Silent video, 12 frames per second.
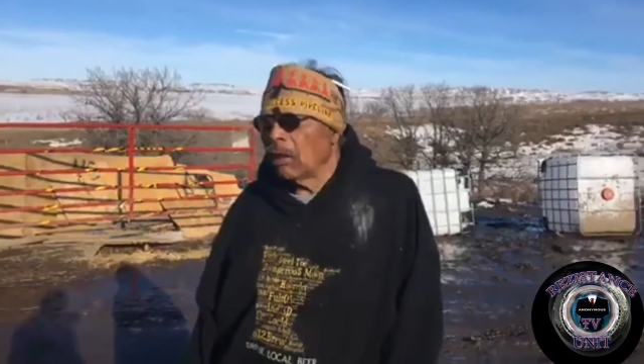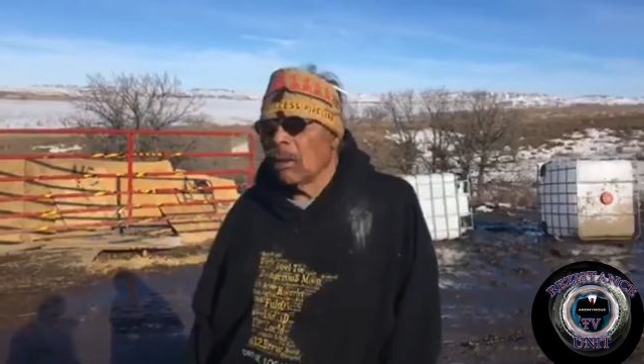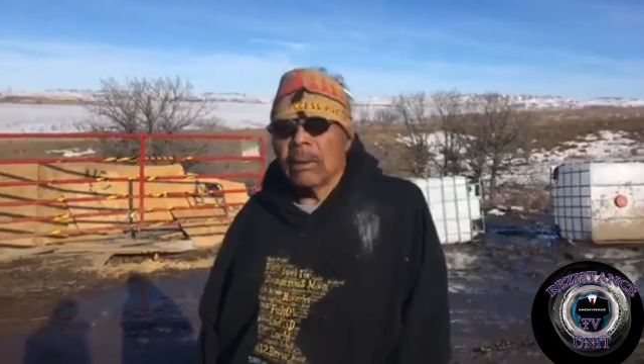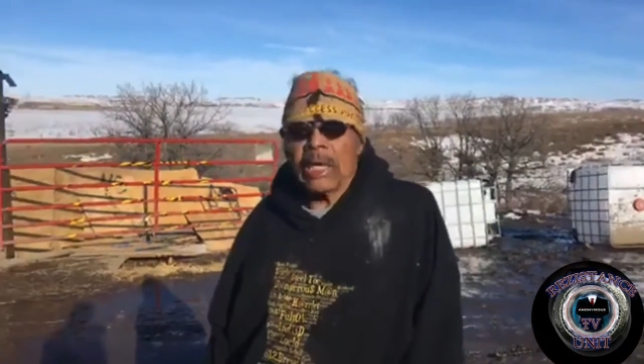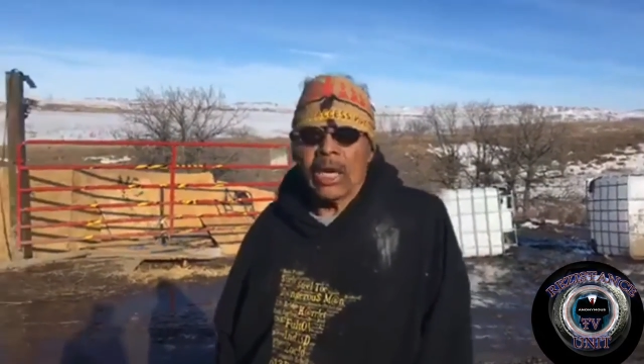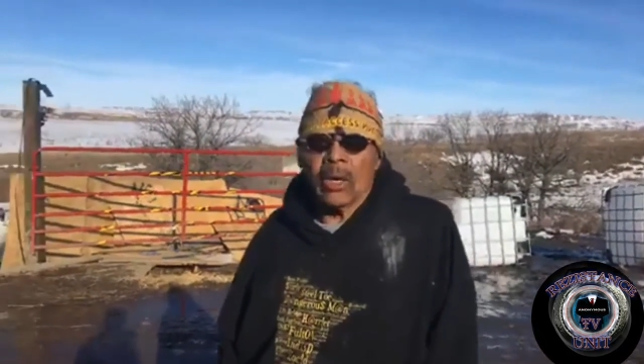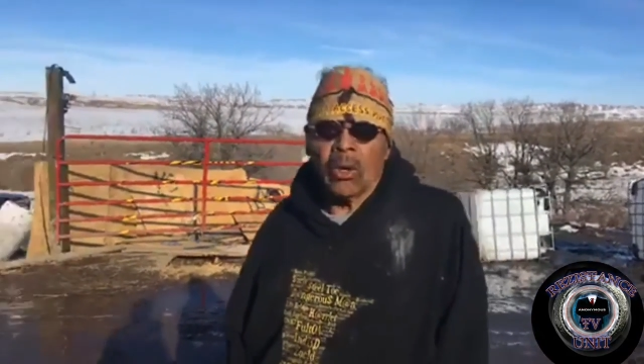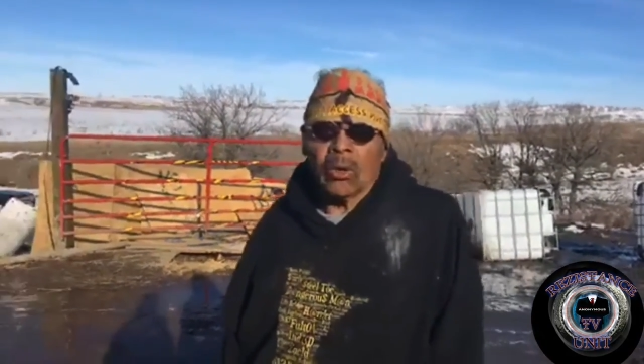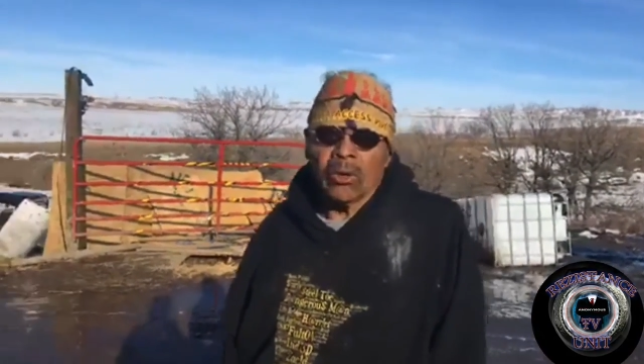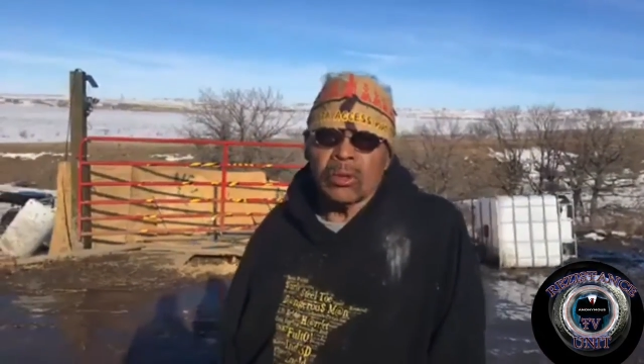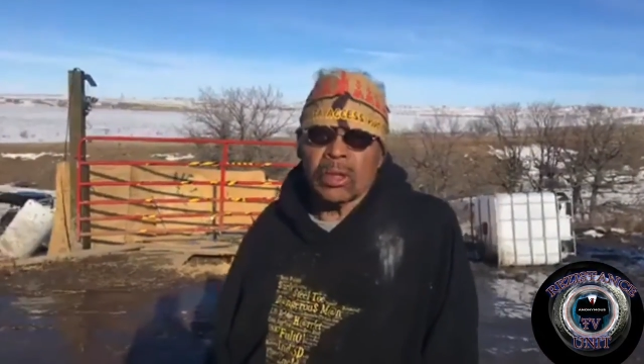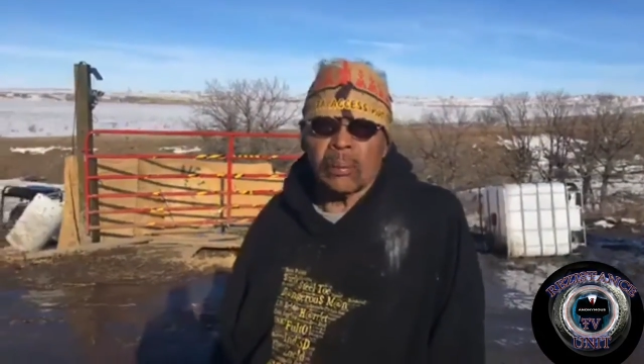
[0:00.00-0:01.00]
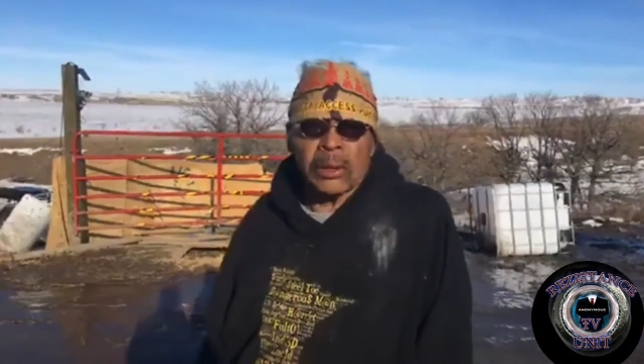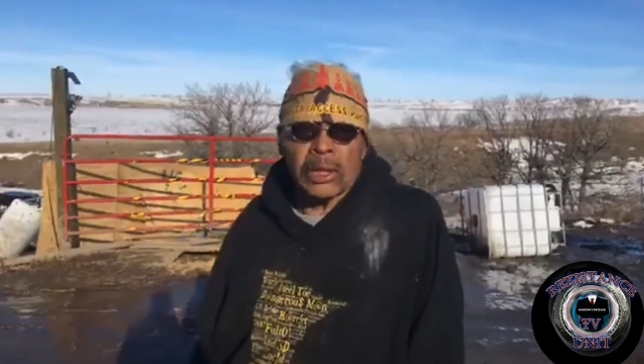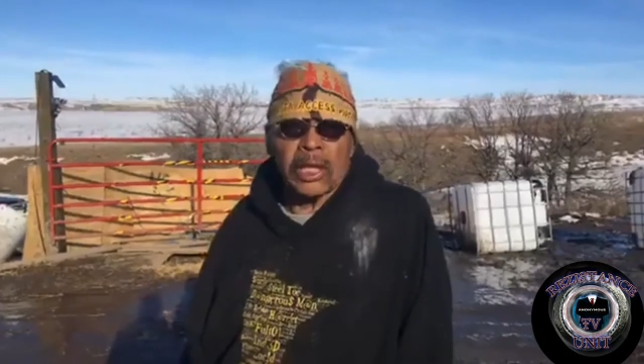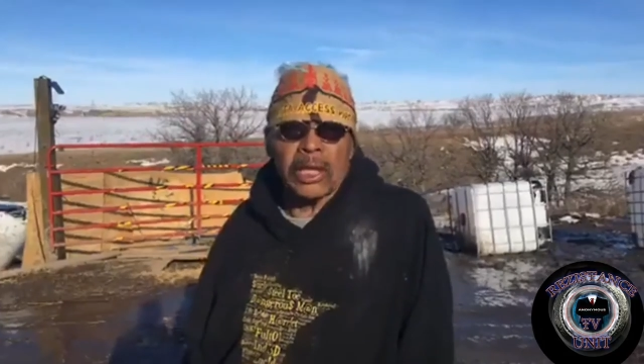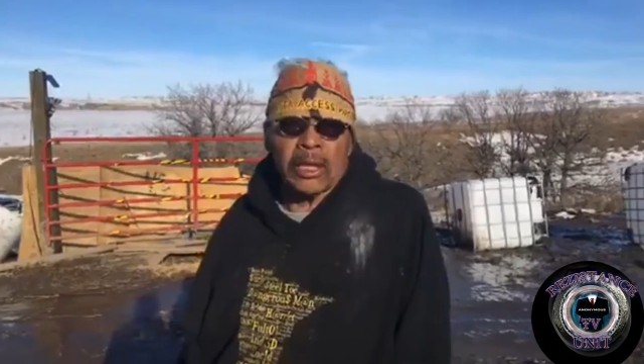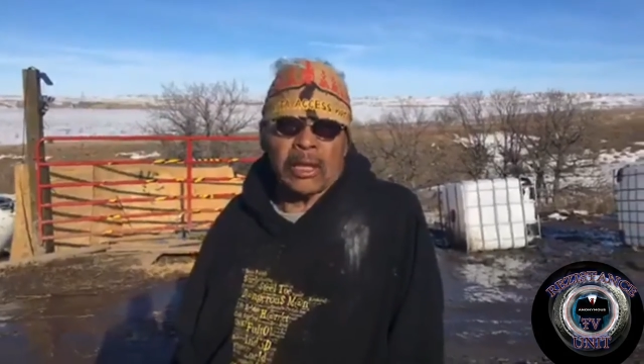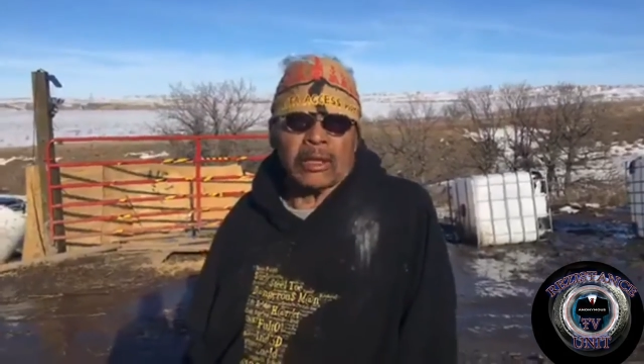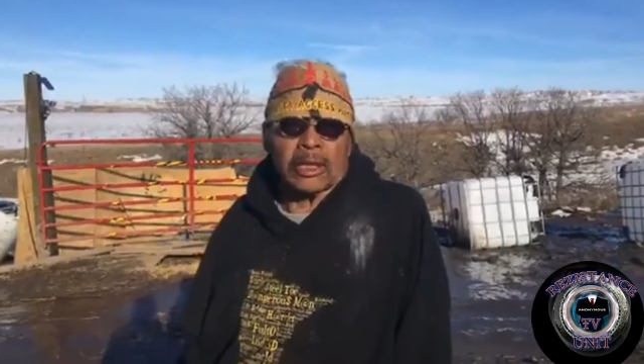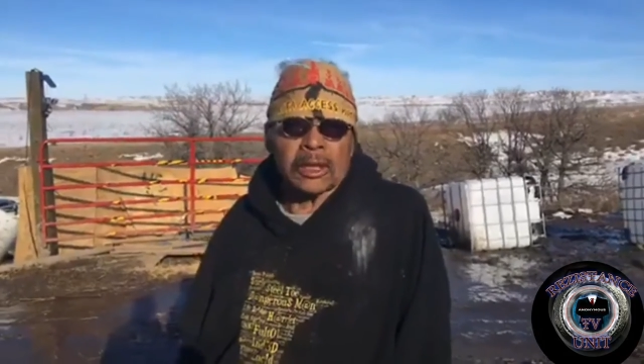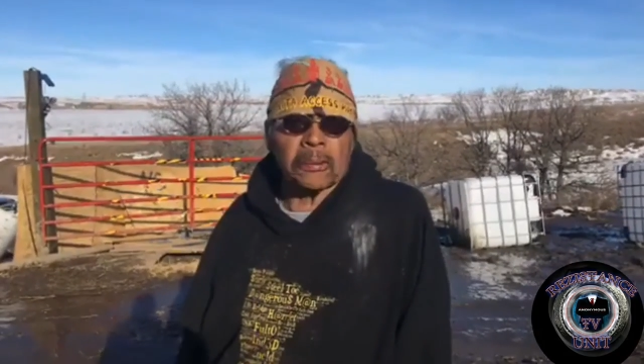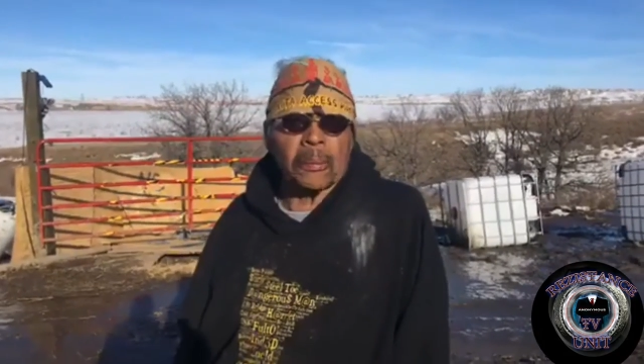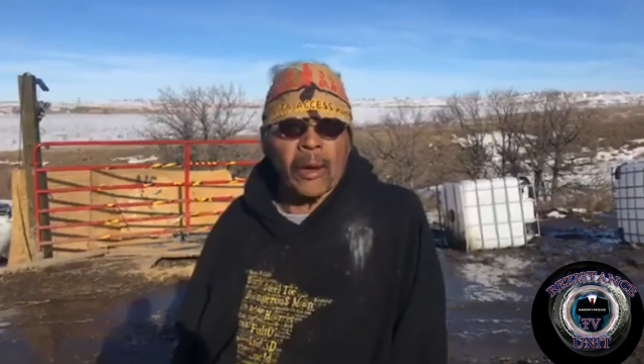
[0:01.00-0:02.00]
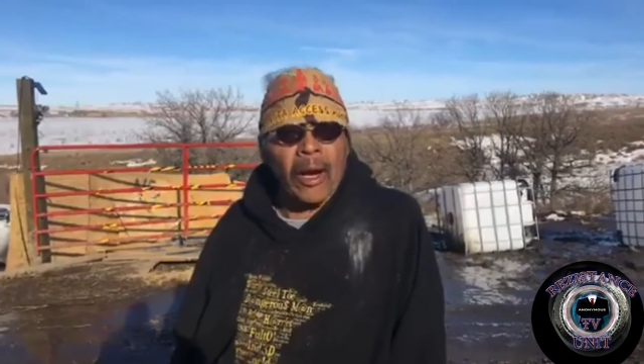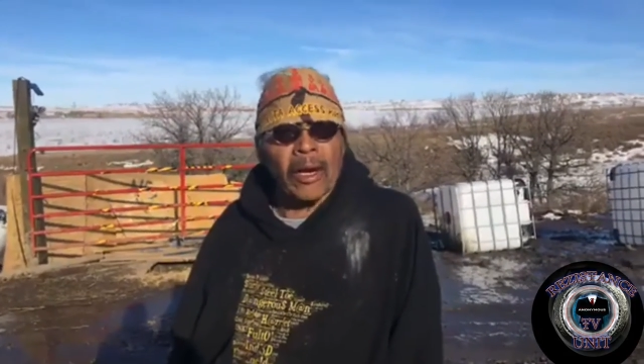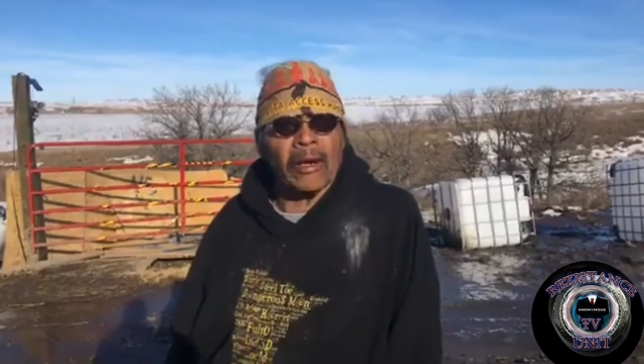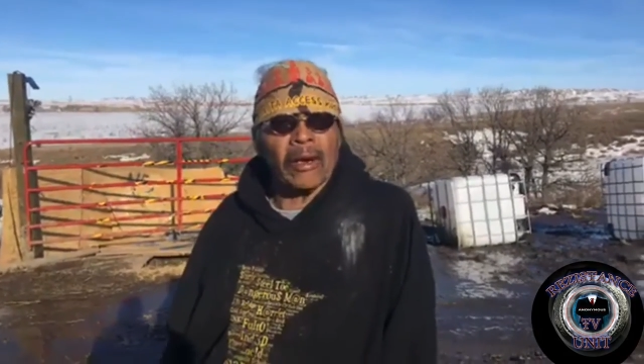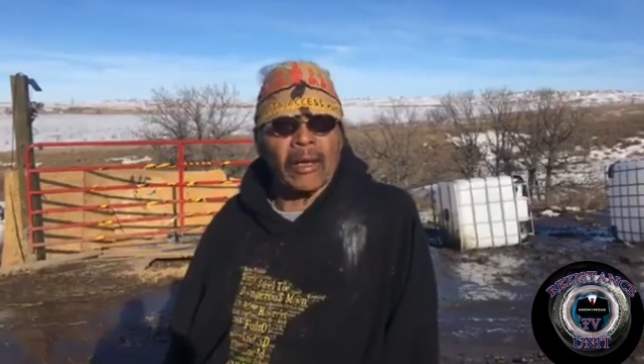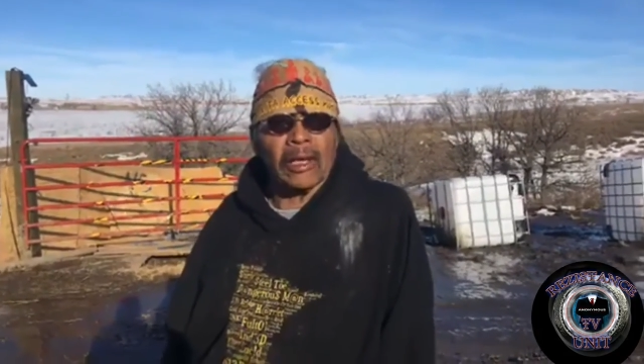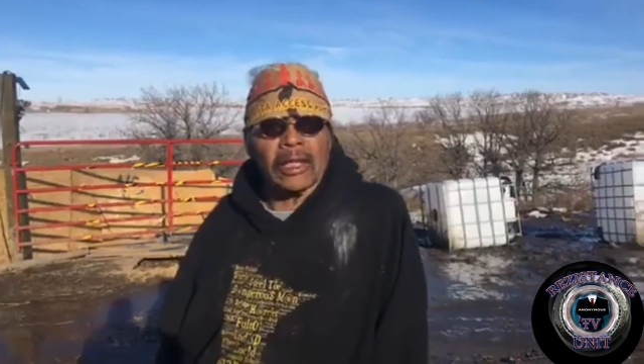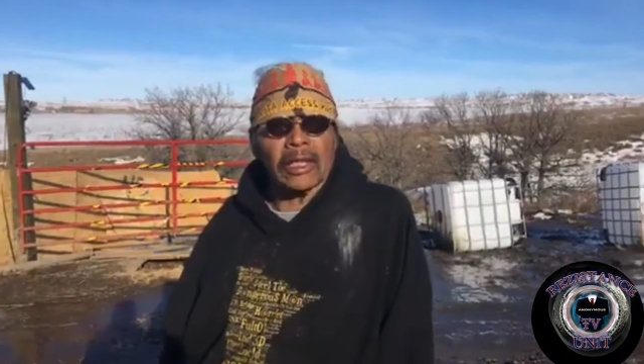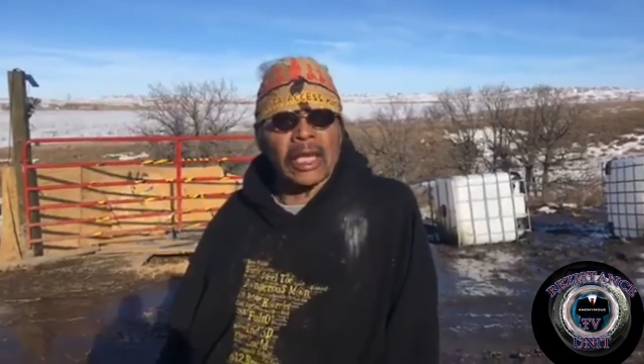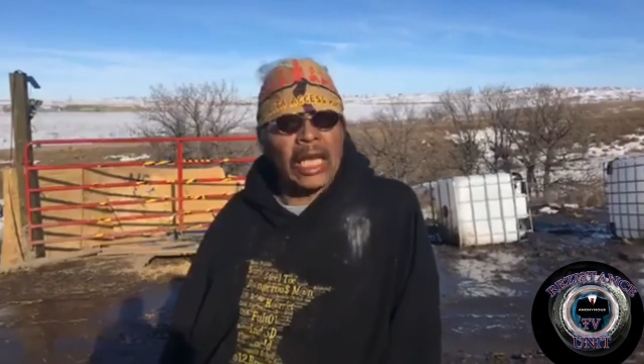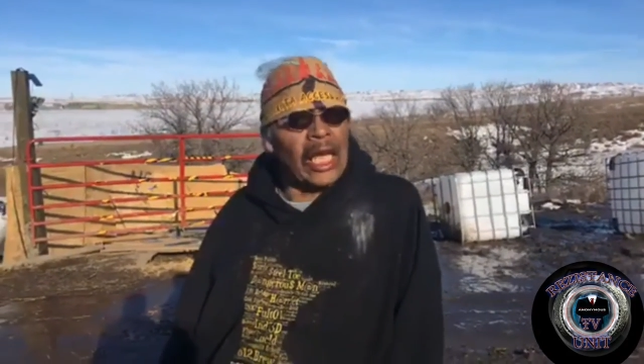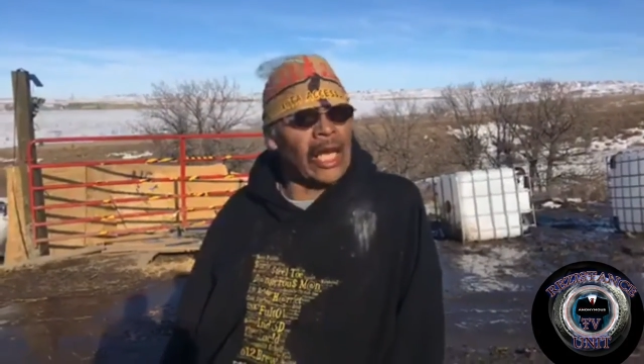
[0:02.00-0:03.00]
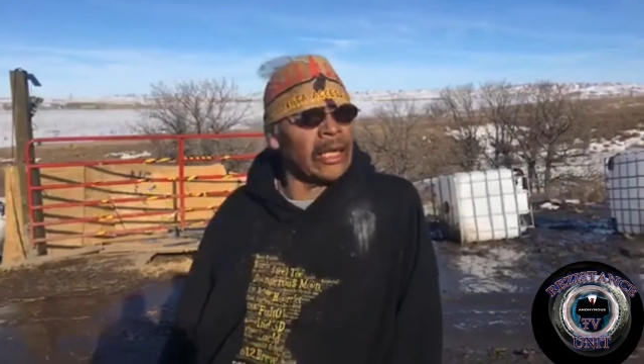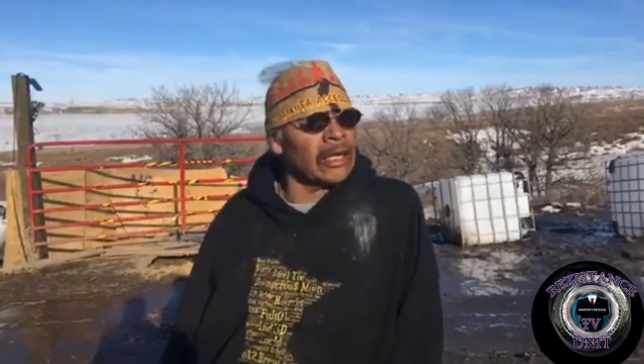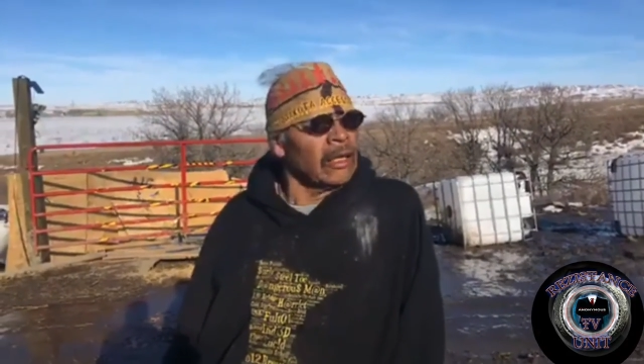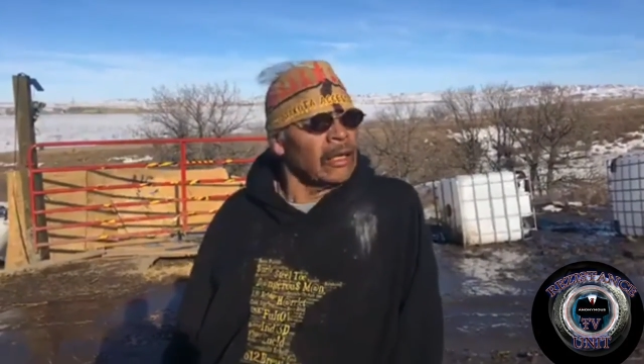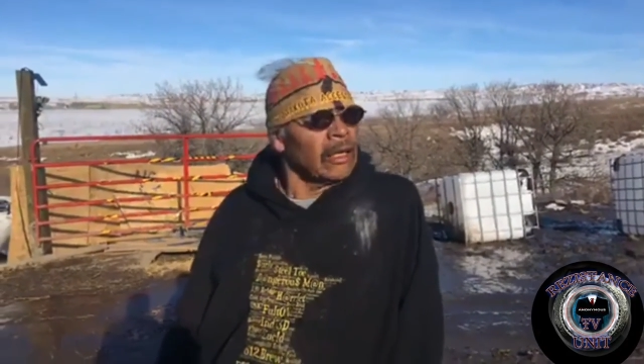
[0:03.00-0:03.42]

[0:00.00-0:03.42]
nobody owns a particular spot on this land.